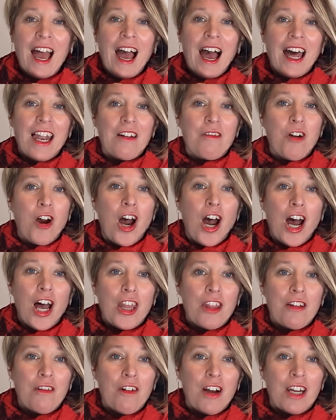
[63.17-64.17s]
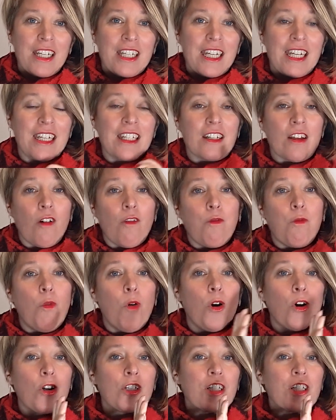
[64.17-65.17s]
and I've got other ideas of
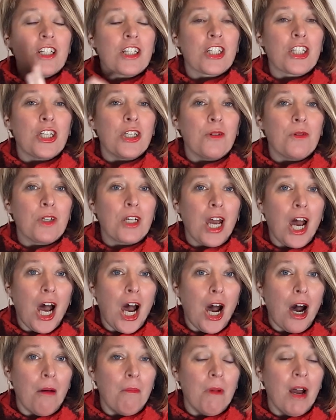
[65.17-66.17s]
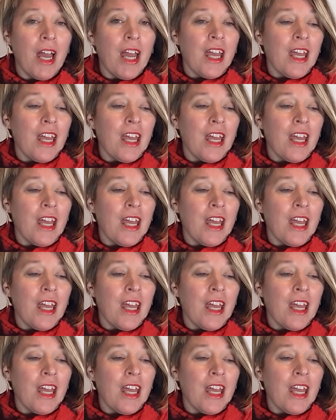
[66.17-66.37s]
what to come.